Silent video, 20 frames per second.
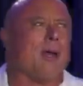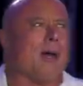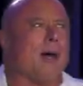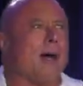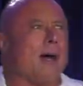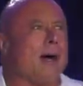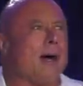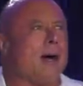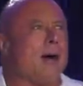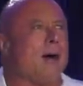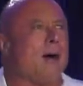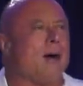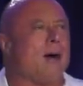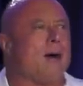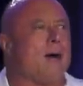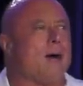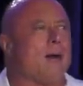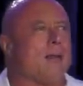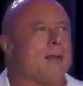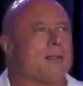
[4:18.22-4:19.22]

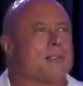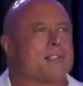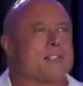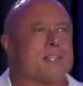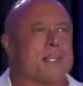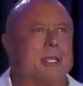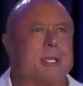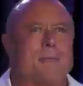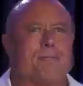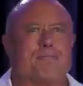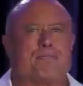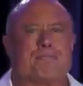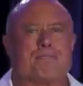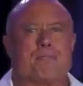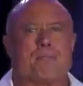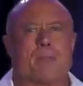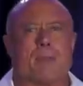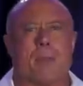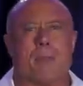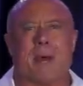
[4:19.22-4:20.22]
let's see.
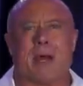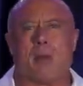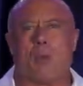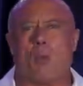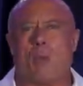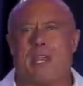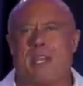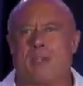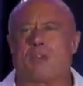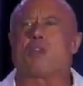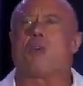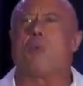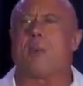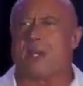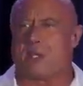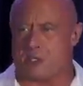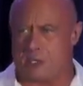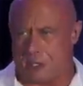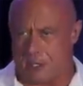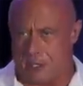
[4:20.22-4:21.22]
About 2
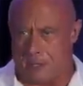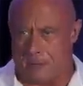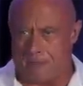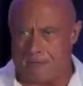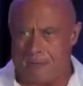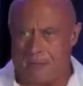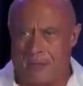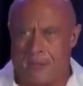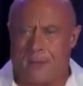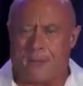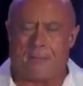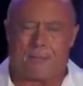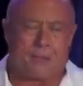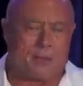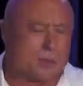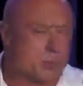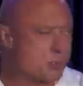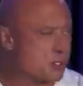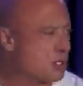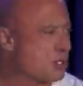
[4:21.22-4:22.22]
weeks ago,
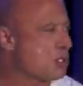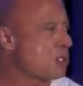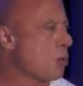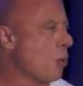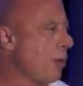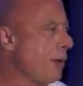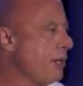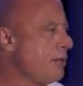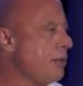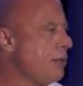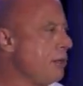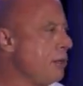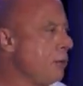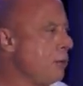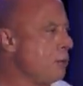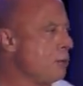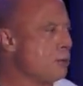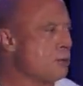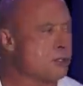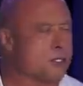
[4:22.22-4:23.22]
there was a story in the
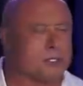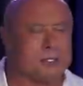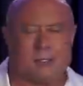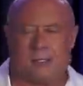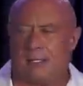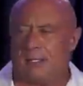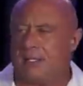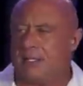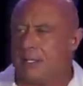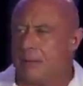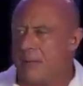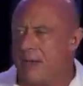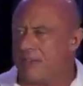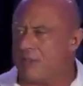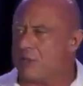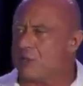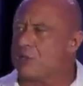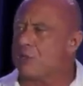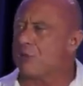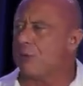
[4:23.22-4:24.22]
news about
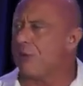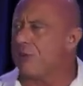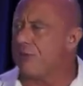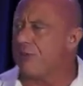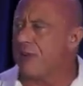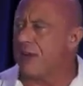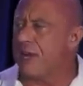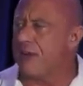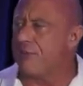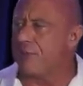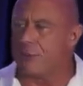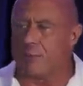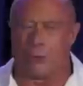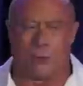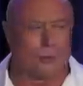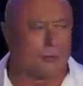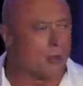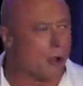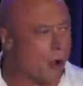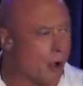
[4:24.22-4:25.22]
this
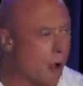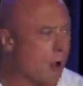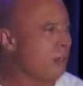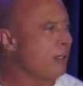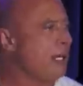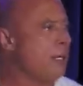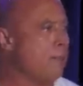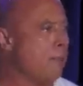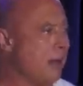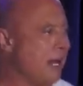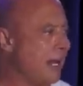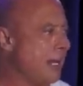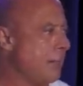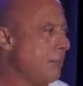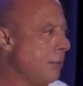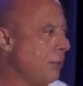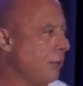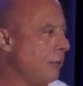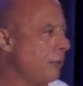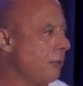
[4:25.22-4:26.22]
35-year-old hulking
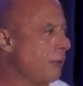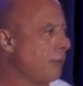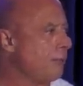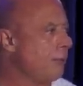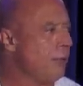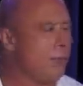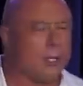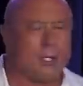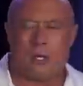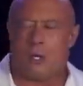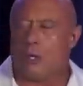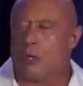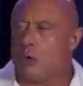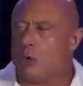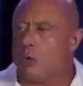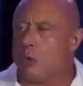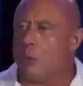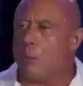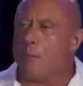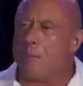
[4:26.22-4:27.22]
bodybuilder
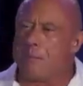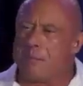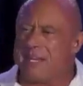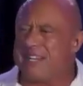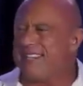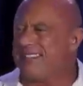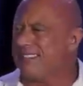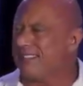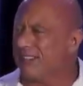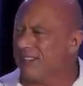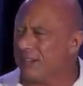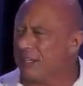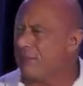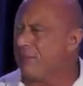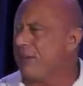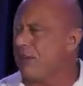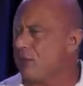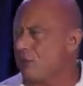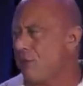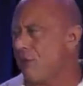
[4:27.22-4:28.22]
who beat the
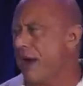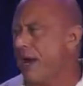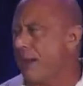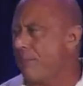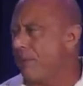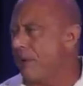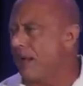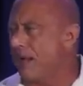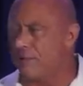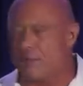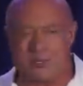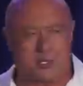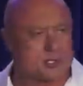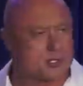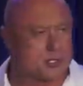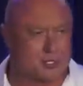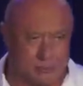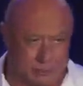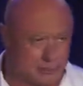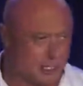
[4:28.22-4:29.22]
living crap out of
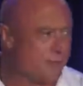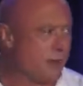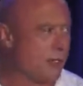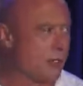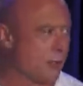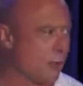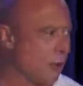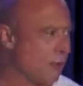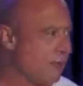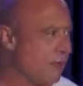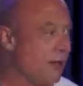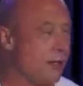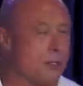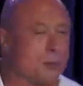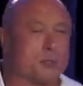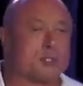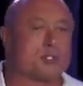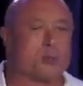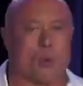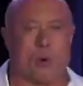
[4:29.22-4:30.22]
his living girlfriend, who
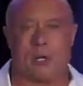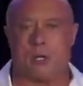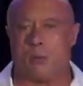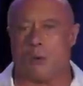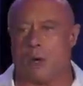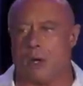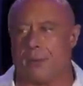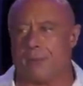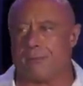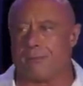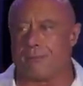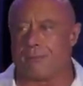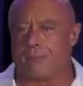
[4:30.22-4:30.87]
was 21,